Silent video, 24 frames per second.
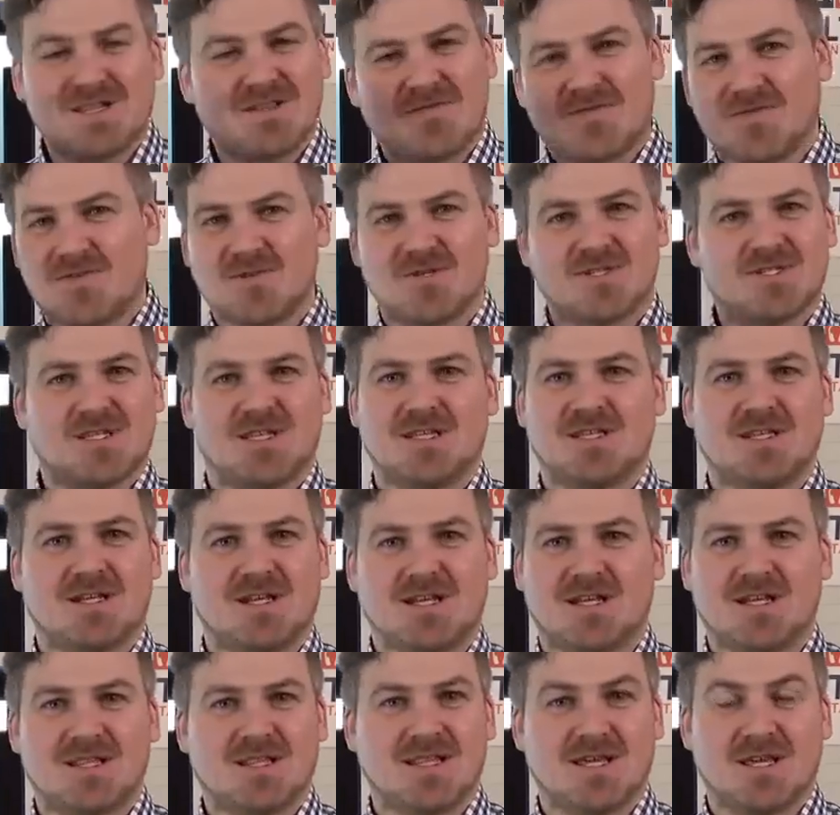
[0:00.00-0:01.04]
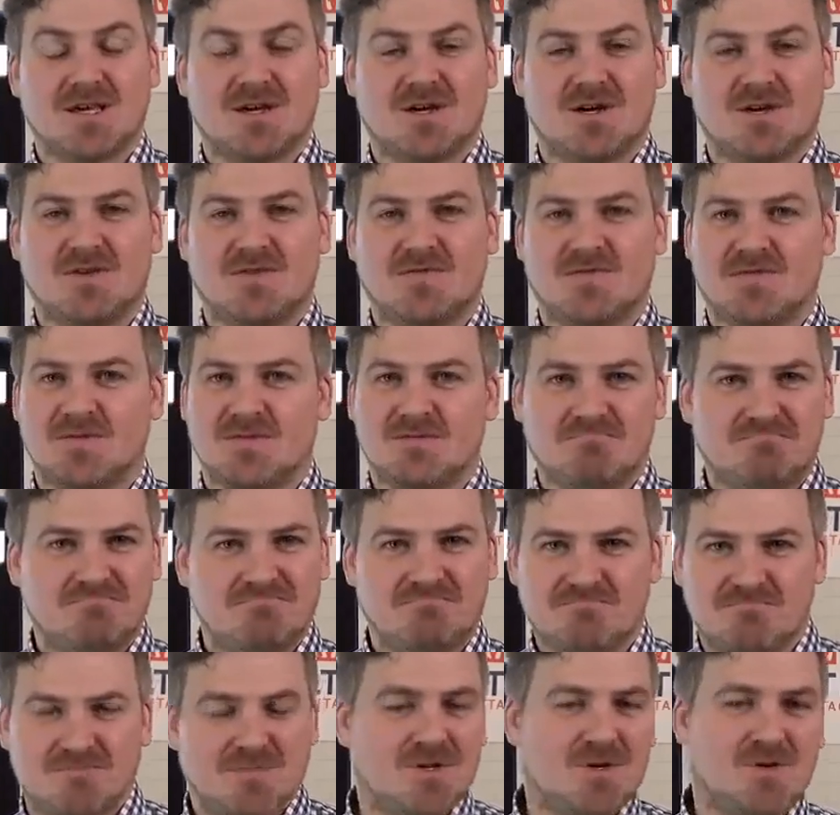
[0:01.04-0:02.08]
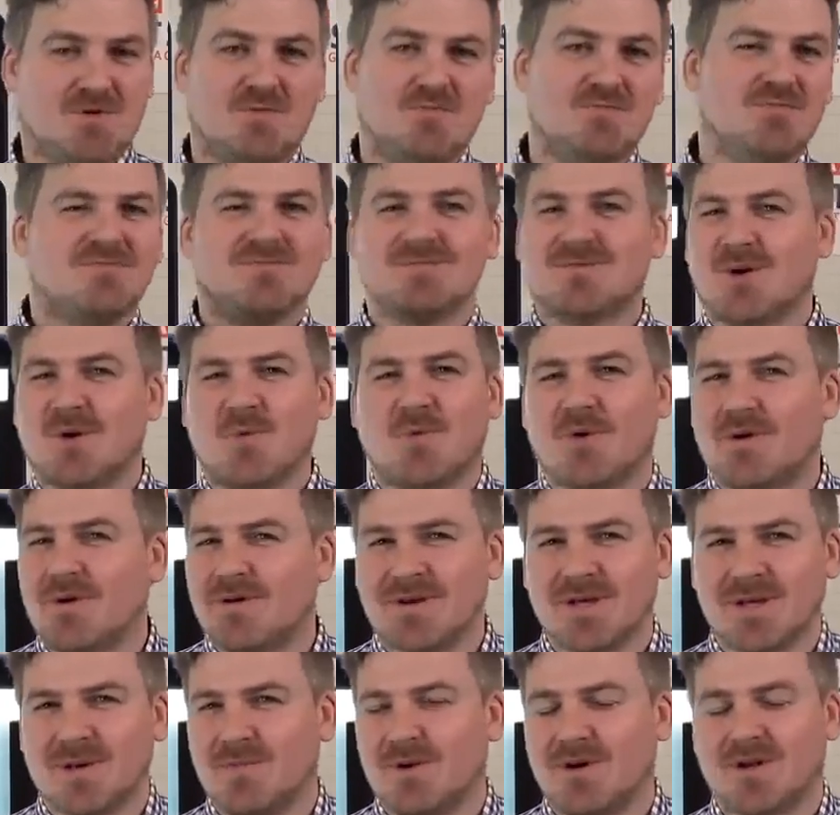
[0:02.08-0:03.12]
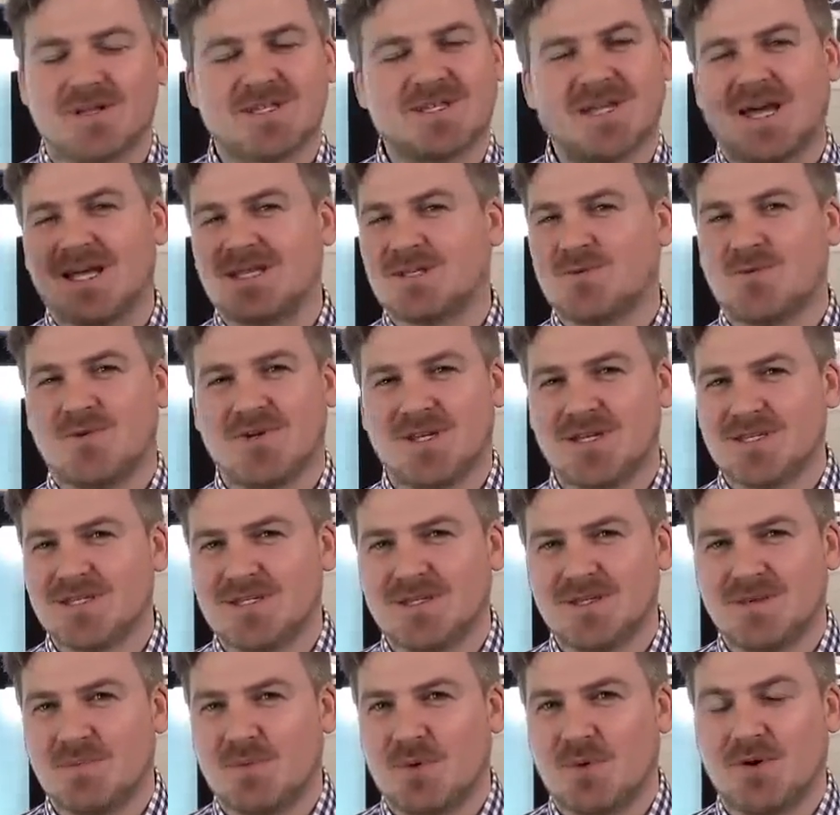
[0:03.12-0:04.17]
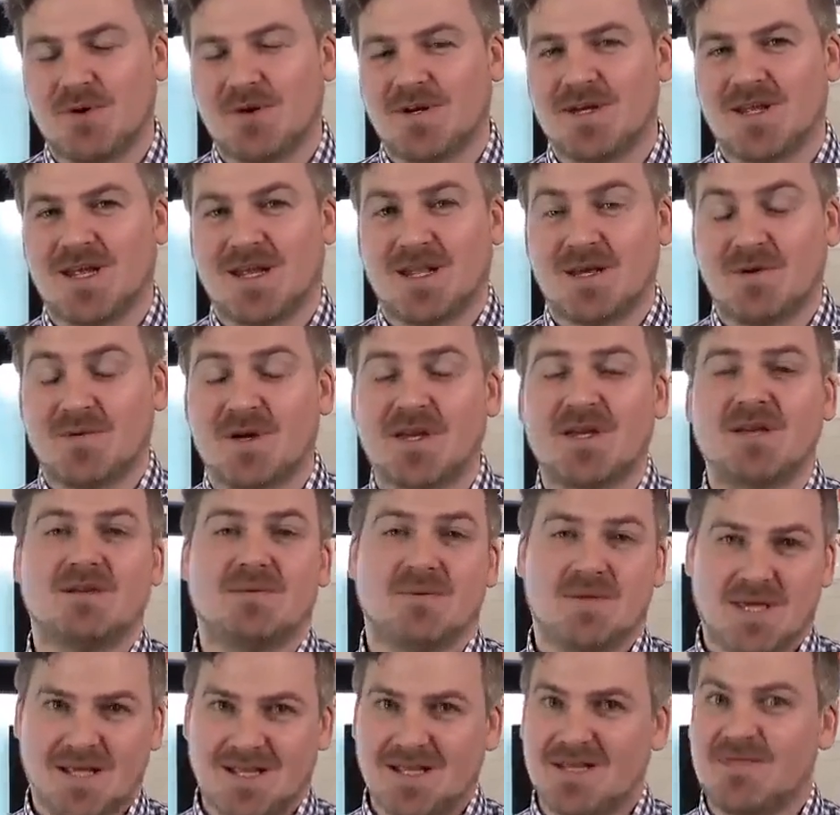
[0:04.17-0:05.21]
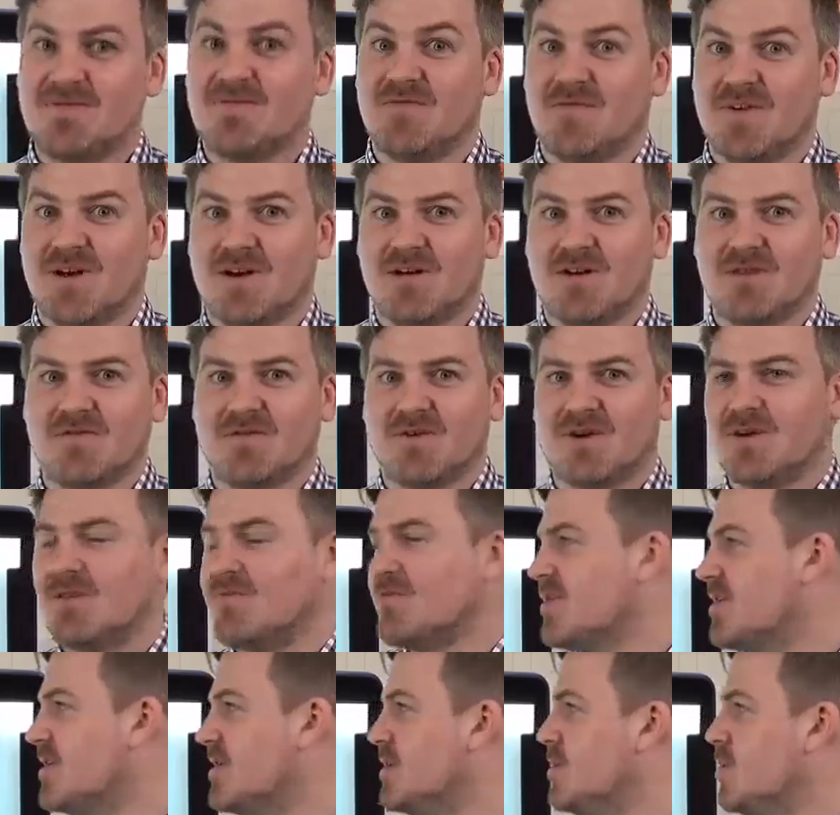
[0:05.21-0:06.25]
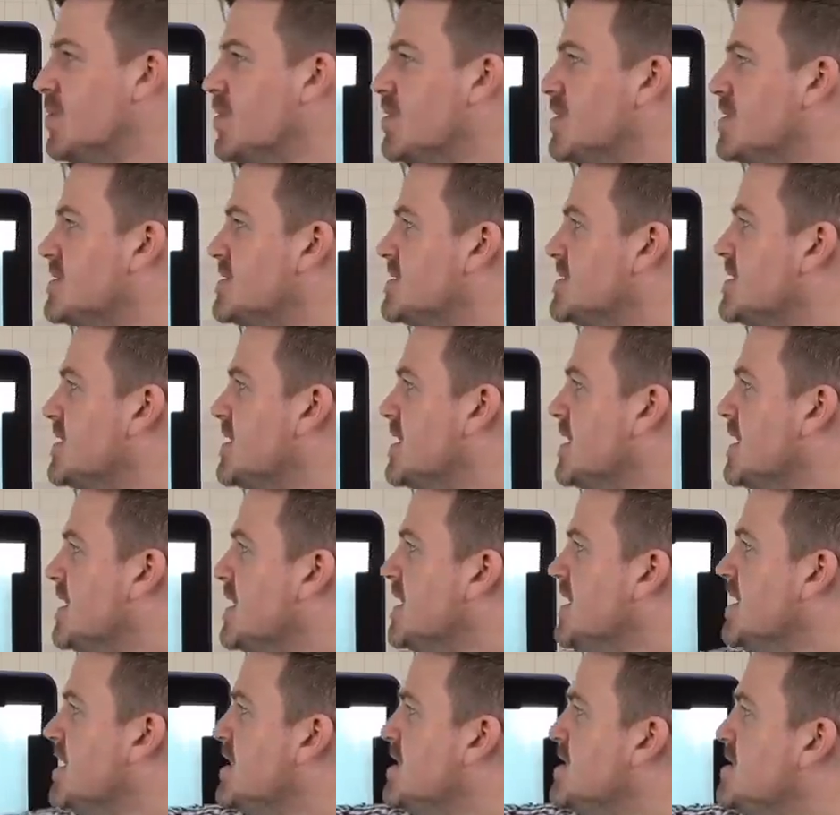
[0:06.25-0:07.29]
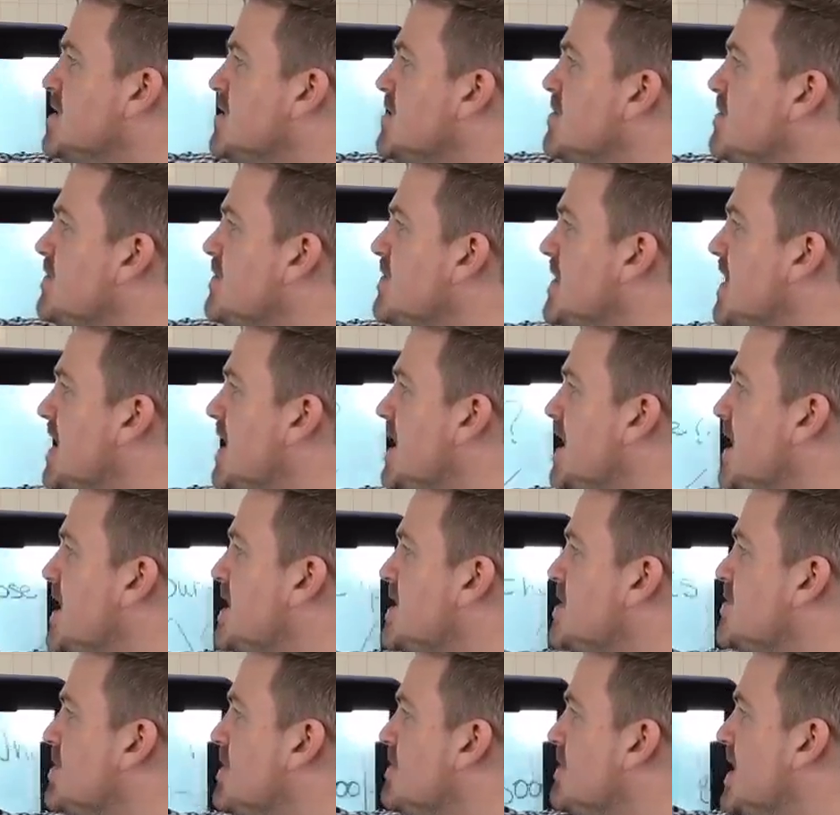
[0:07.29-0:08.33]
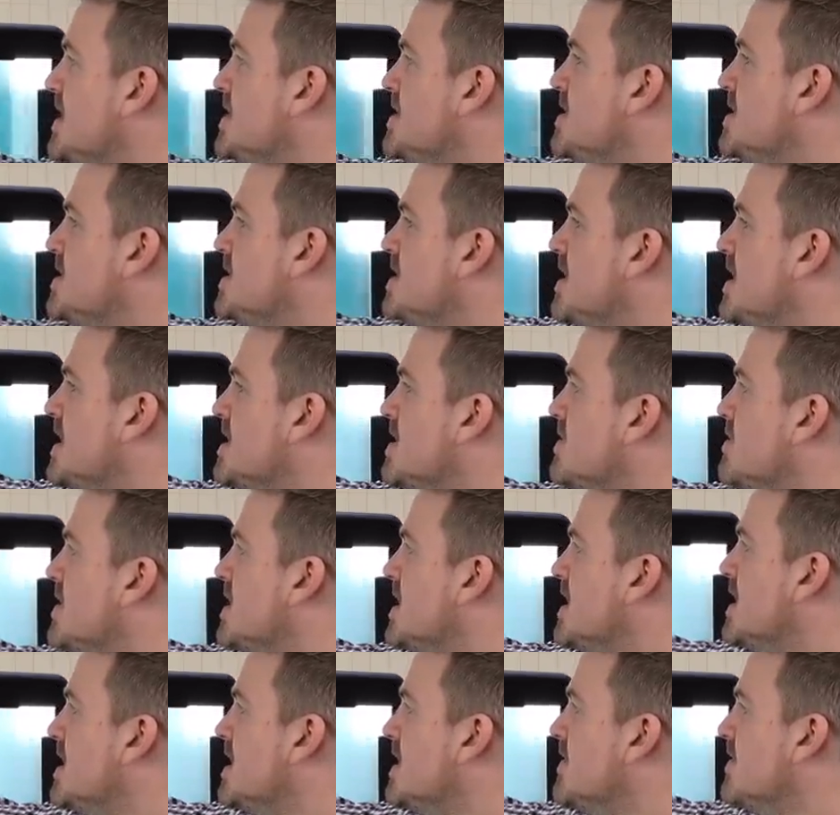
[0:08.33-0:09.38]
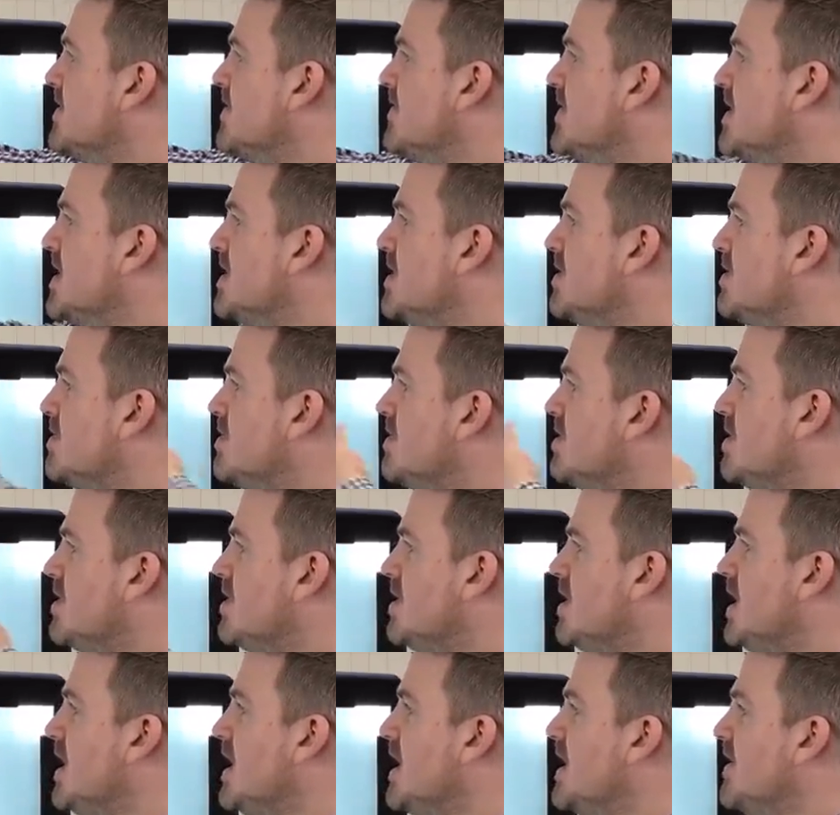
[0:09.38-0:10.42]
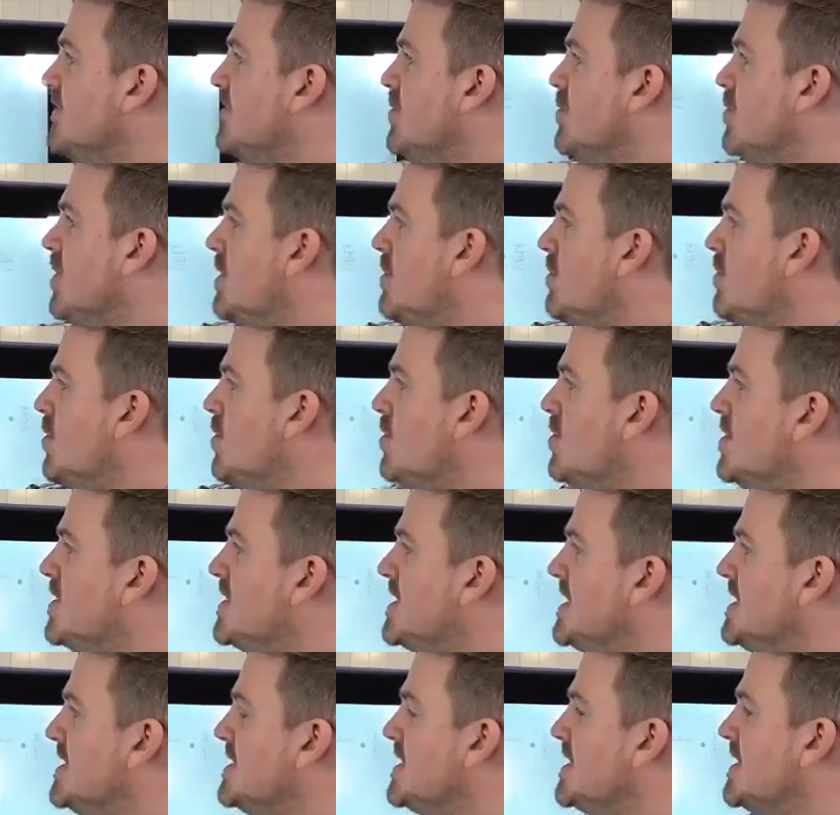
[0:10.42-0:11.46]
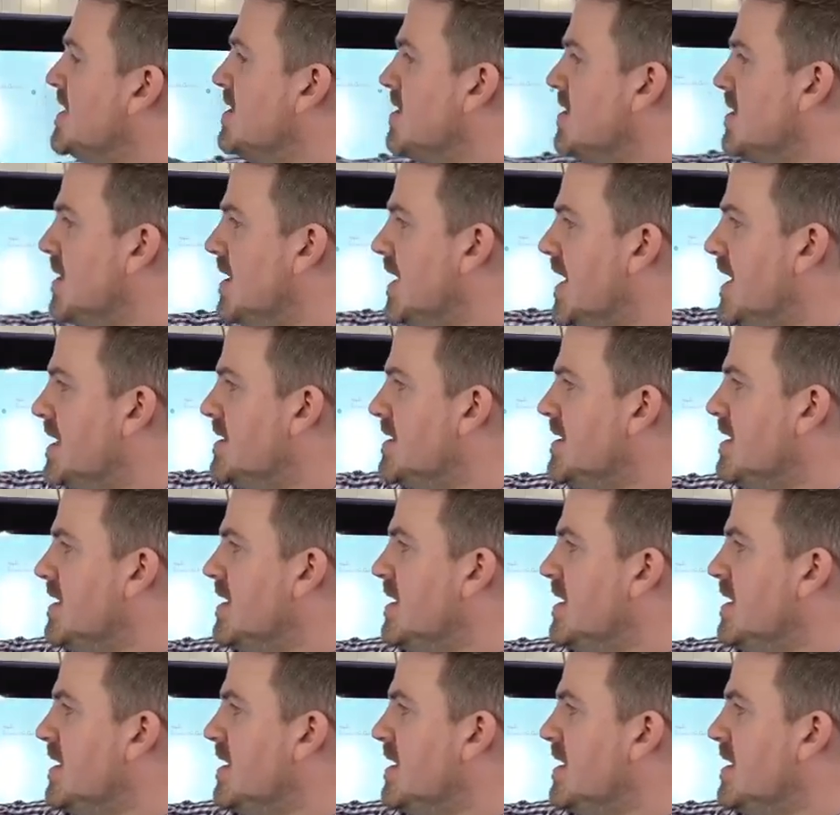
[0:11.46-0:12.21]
the first thing that I can think of, and don't worry about it. Task 1 isn't important anyway. It is very, very, very important. So, as we mentioned at the beginning of the video, if you want more detail on that,